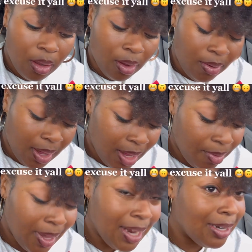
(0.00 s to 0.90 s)
Okay,
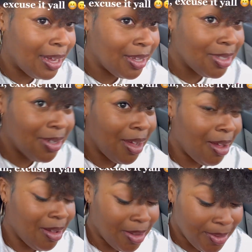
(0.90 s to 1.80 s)
we got a doctor,
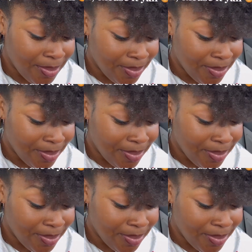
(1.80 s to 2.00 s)
y'all.